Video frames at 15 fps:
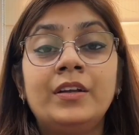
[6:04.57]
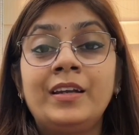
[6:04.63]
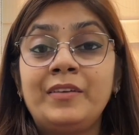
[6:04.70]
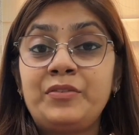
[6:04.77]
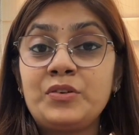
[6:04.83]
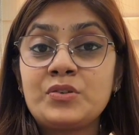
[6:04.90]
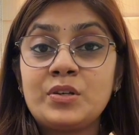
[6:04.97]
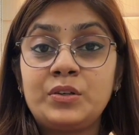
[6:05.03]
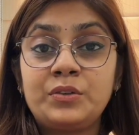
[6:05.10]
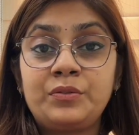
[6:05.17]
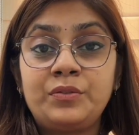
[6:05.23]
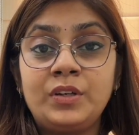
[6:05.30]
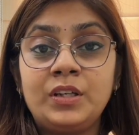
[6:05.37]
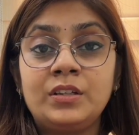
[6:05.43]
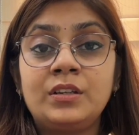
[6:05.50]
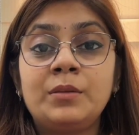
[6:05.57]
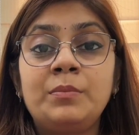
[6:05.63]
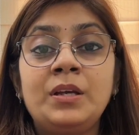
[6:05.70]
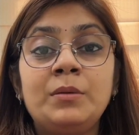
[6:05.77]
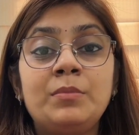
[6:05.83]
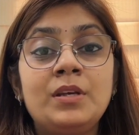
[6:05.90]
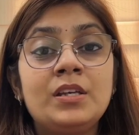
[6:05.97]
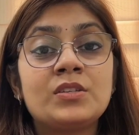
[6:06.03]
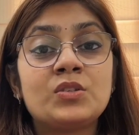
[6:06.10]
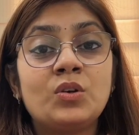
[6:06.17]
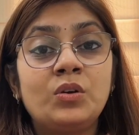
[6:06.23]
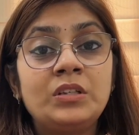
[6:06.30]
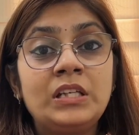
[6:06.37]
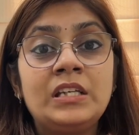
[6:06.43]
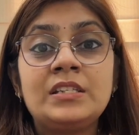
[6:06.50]
Refusal to feed. The baby is
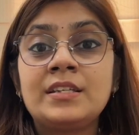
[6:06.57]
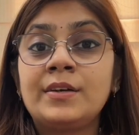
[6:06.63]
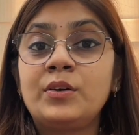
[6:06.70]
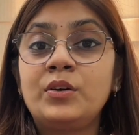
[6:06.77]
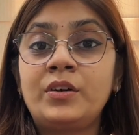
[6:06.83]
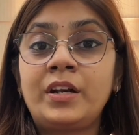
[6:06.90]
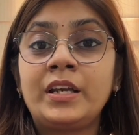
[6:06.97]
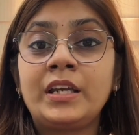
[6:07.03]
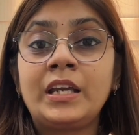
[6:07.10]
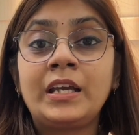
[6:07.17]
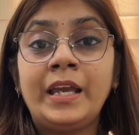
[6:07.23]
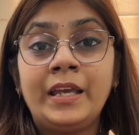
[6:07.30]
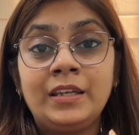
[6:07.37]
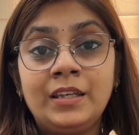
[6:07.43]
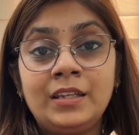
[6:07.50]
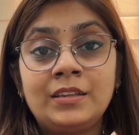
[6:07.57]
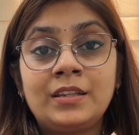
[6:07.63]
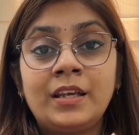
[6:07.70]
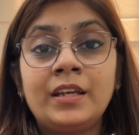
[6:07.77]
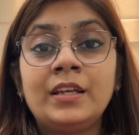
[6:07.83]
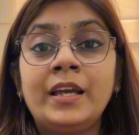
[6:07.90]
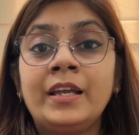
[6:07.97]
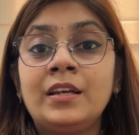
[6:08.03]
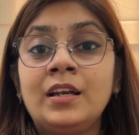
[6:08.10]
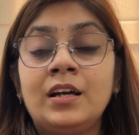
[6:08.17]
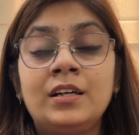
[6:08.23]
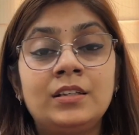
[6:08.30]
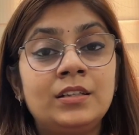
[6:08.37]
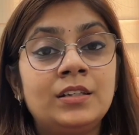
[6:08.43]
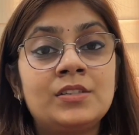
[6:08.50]
not eating or drinking anything and
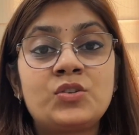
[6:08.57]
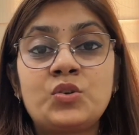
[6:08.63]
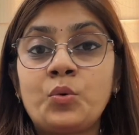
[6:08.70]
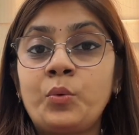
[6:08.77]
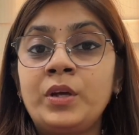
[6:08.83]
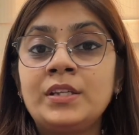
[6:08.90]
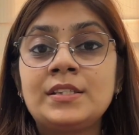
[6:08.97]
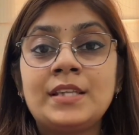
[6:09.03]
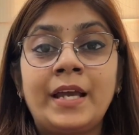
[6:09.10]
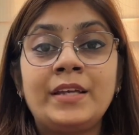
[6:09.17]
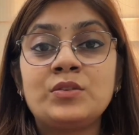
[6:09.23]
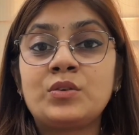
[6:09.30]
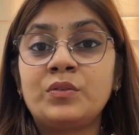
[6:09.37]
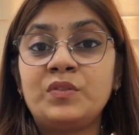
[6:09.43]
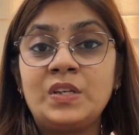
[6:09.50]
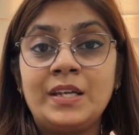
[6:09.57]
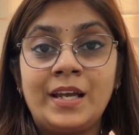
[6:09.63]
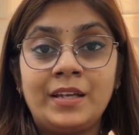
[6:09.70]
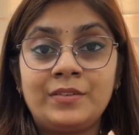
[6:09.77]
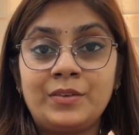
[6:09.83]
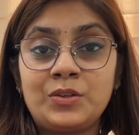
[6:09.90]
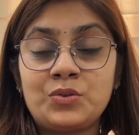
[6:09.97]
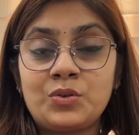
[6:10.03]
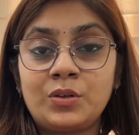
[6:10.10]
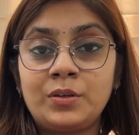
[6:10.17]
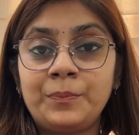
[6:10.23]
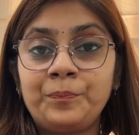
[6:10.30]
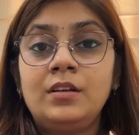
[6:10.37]
is showing signs of dehydration.